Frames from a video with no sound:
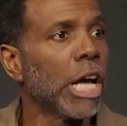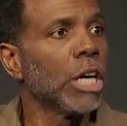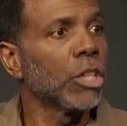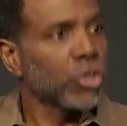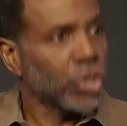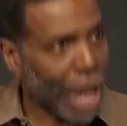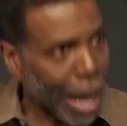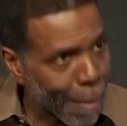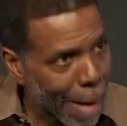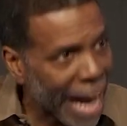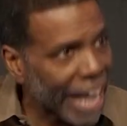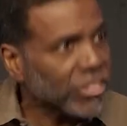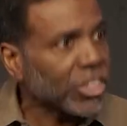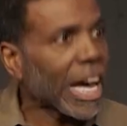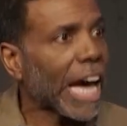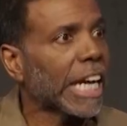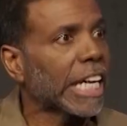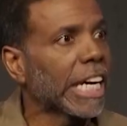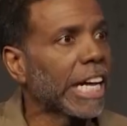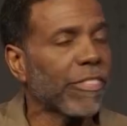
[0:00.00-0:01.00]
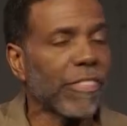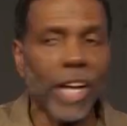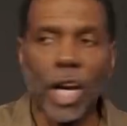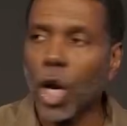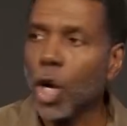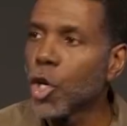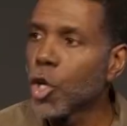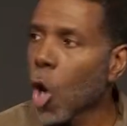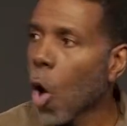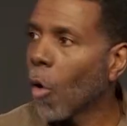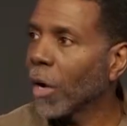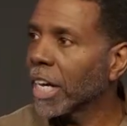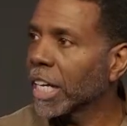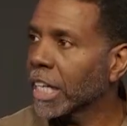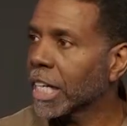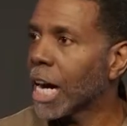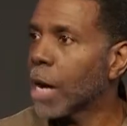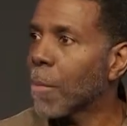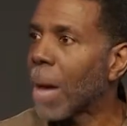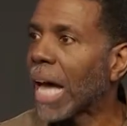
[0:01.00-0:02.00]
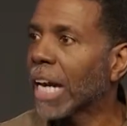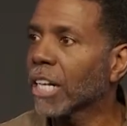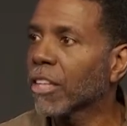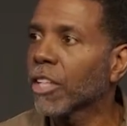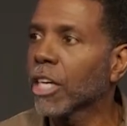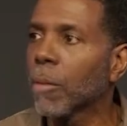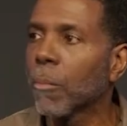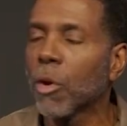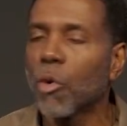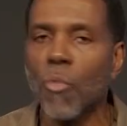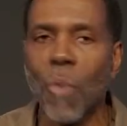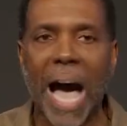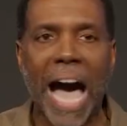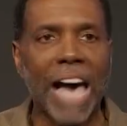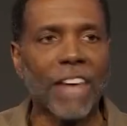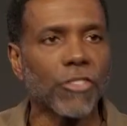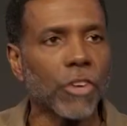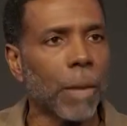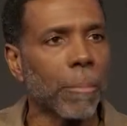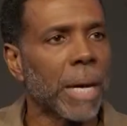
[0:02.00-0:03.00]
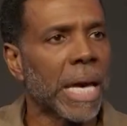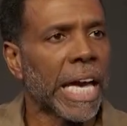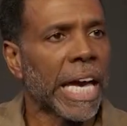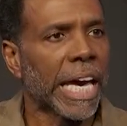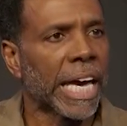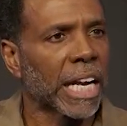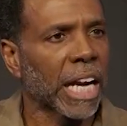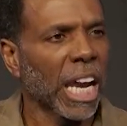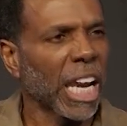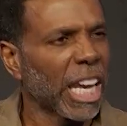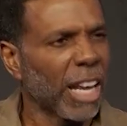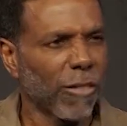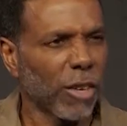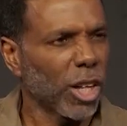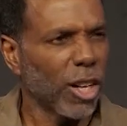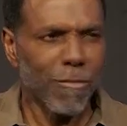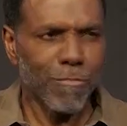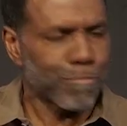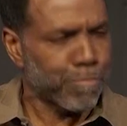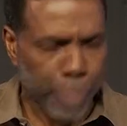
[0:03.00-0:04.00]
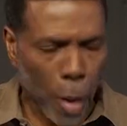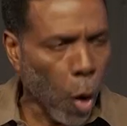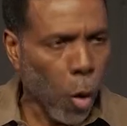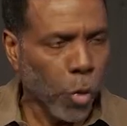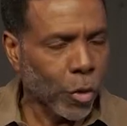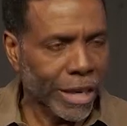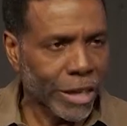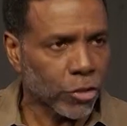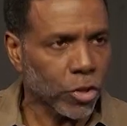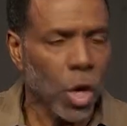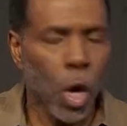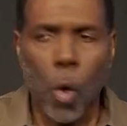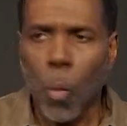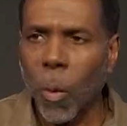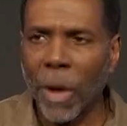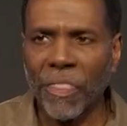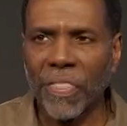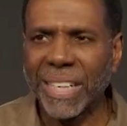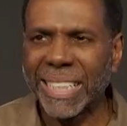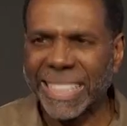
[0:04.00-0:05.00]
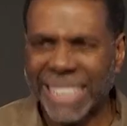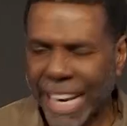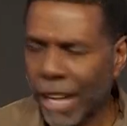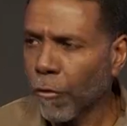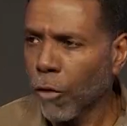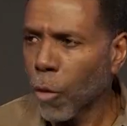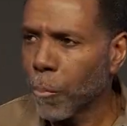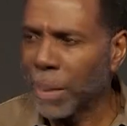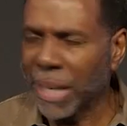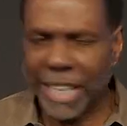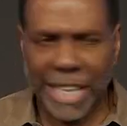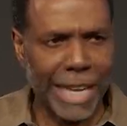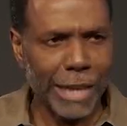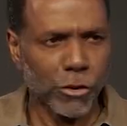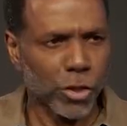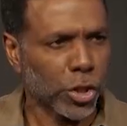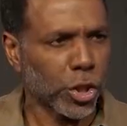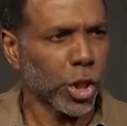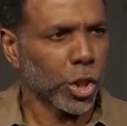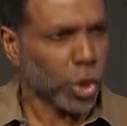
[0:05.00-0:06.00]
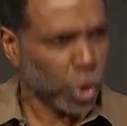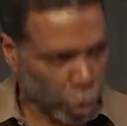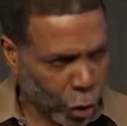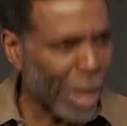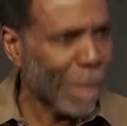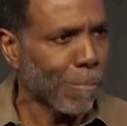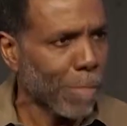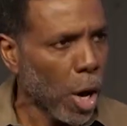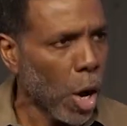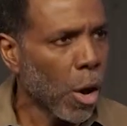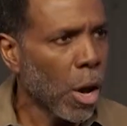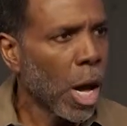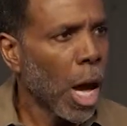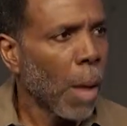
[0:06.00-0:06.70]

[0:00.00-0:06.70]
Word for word: Somebody's got to let that anointing come out of them and rise up in a level of boldness where the devil begins to tremble